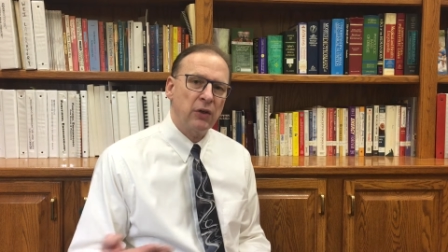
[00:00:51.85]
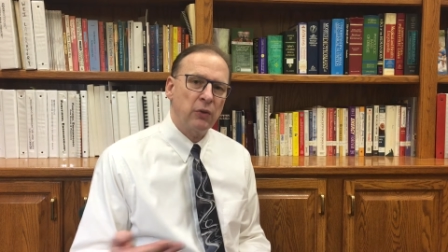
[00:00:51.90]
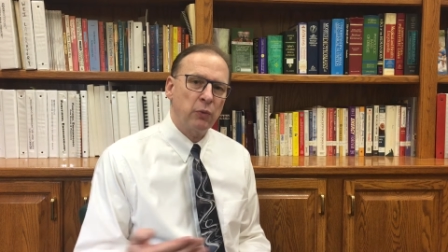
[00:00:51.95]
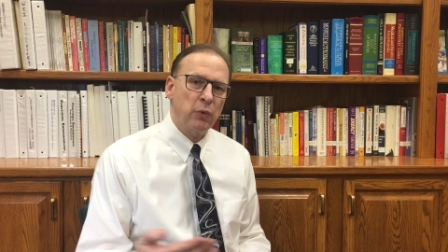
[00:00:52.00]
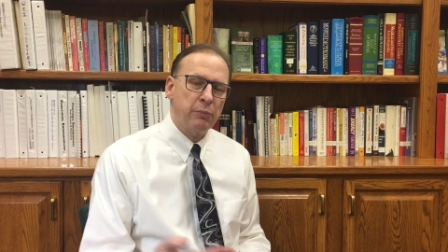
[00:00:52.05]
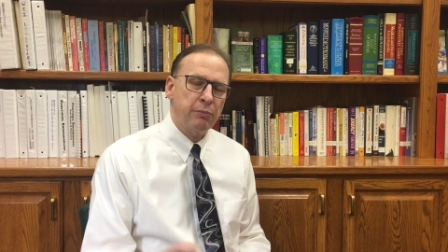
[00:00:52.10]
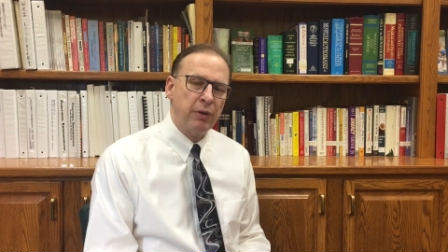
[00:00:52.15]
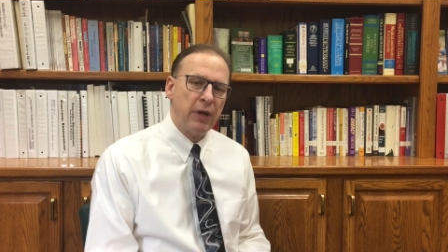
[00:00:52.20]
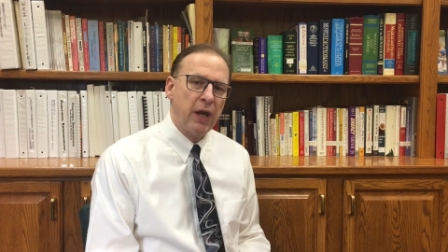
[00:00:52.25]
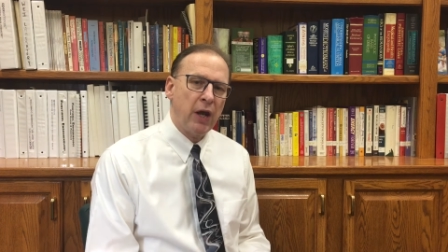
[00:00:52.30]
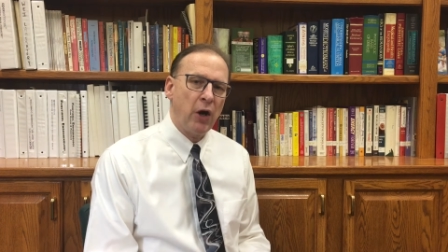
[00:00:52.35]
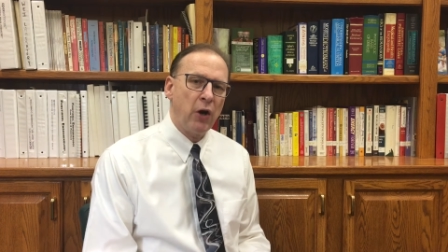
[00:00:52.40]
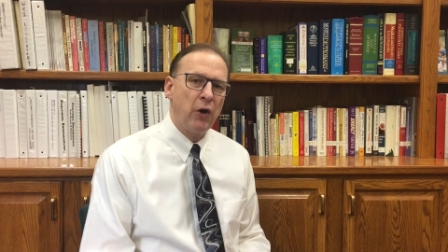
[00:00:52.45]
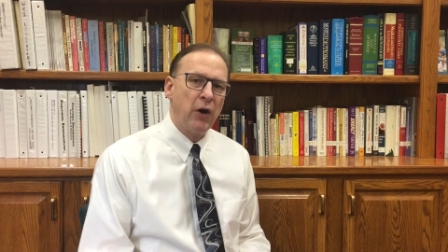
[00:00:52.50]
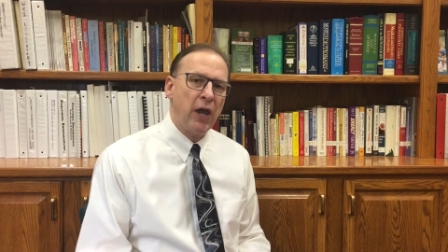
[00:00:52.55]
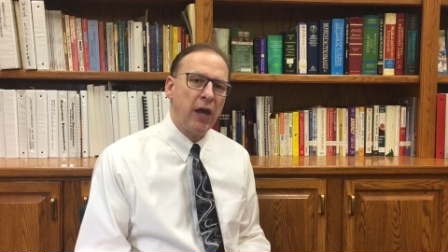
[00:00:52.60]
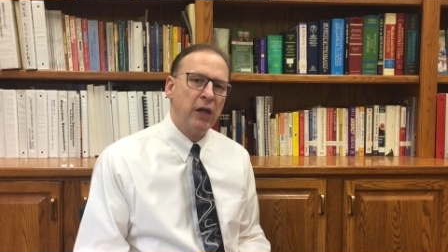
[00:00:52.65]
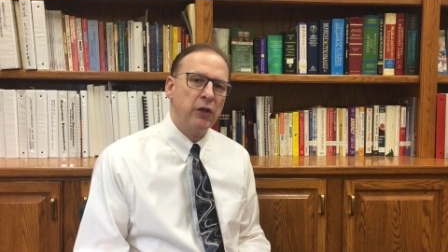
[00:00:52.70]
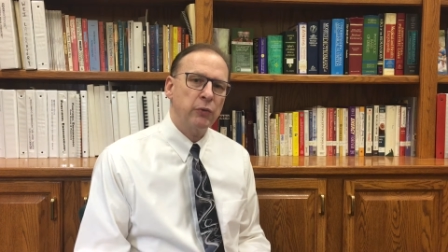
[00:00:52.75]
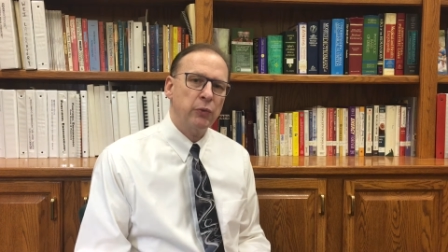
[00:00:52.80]
repair
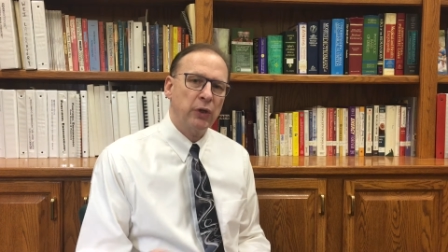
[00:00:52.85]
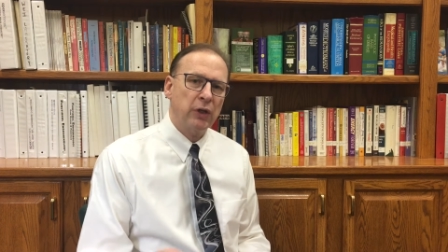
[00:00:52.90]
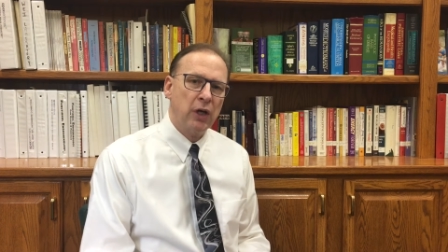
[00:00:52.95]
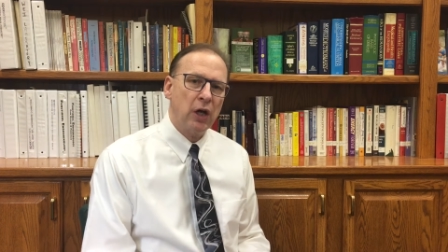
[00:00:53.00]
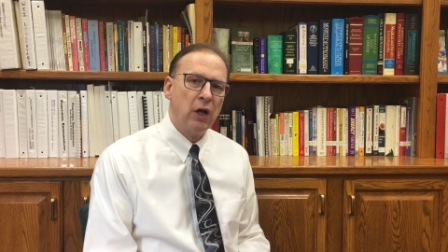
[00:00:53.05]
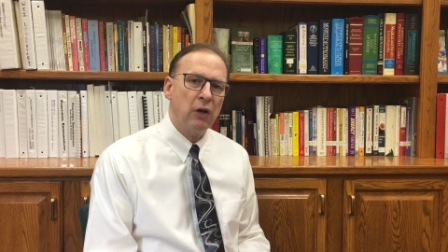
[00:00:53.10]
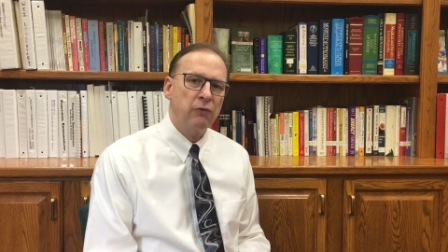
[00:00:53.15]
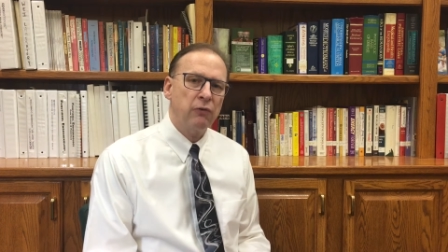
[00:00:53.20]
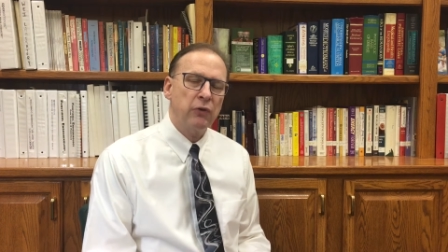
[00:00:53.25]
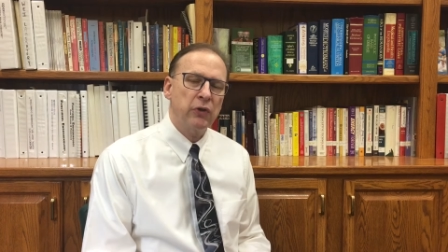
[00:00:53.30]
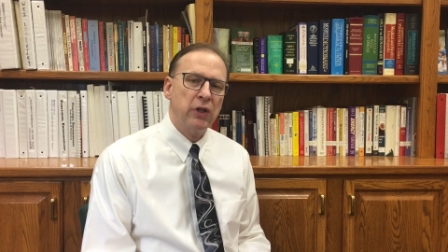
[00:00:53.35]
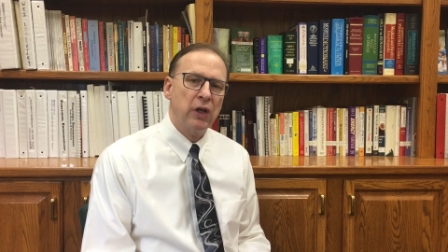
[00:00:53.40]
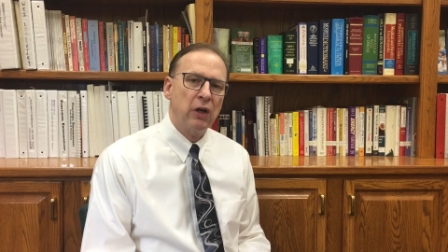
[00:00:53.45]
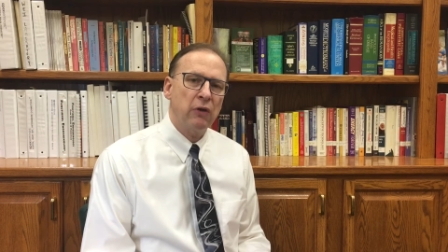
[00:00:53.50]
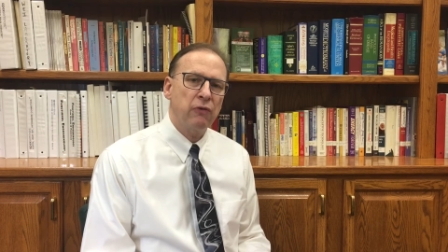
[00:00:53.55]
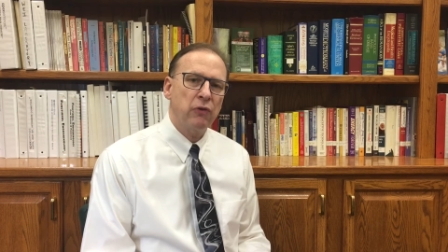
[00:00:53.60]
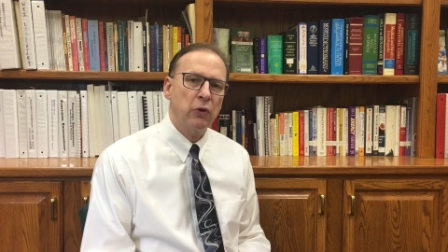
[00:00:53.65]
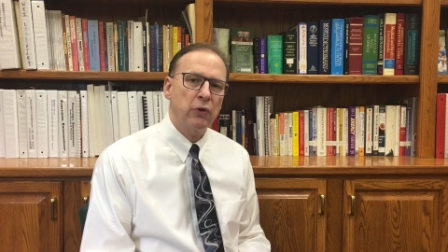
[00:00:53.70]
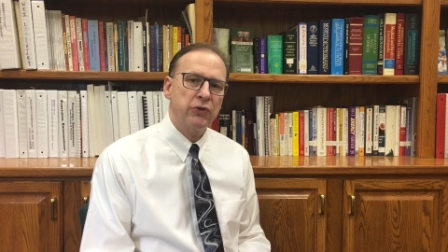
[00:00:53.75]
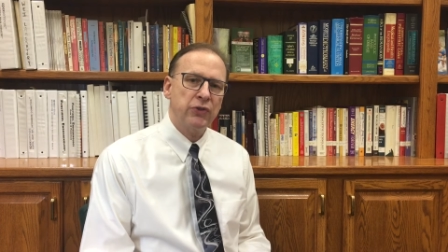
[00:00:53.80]
and recovery
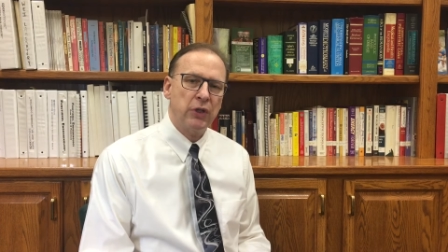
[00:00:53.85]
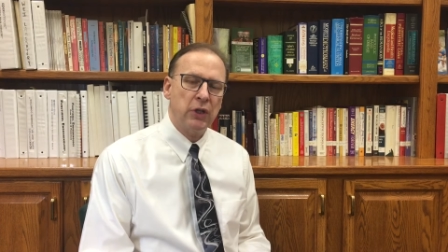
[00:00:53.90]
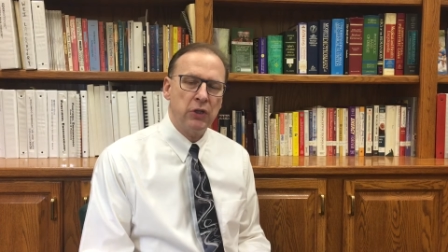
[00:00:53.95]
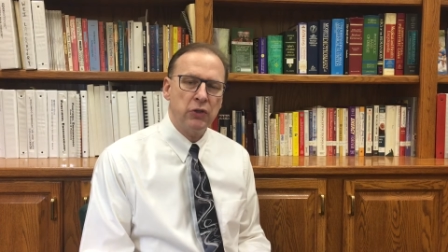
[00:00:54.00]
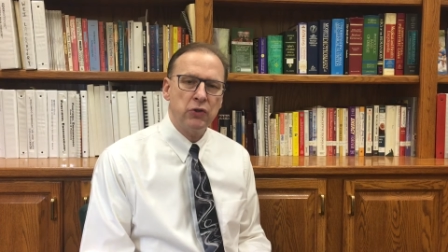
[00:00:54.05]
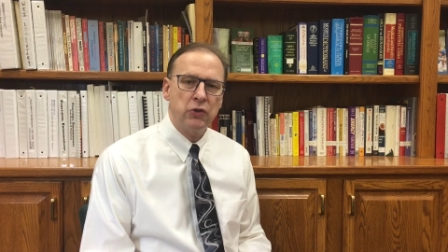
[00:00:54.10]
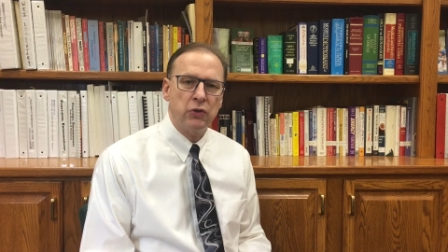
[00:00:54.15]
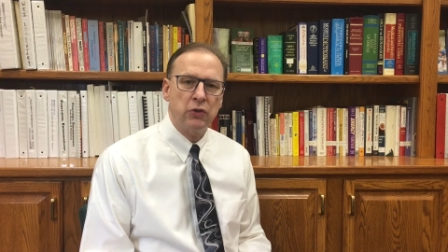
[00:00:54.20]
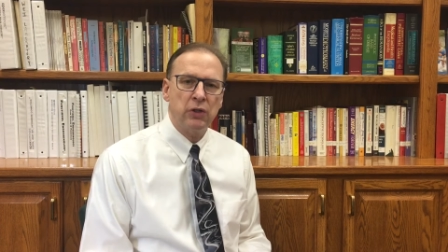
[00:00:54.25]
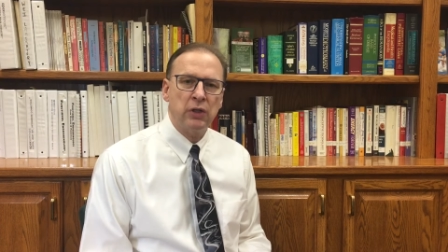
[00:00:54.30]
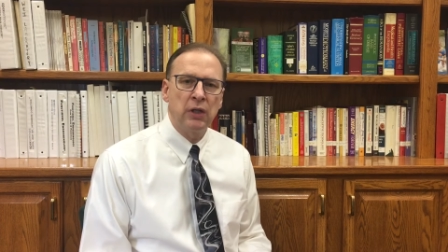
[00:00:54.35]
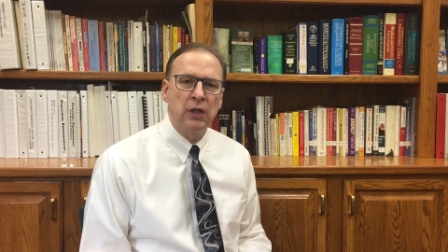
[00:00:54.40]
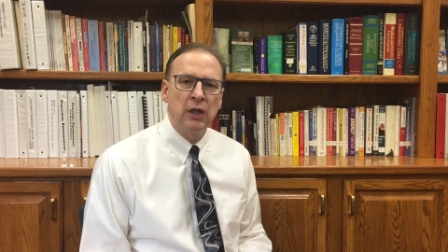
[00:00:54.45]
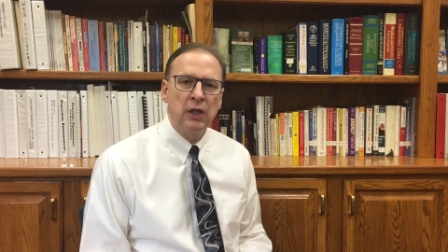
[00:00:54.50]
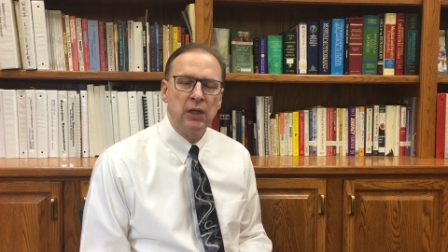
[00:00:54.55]
of those injured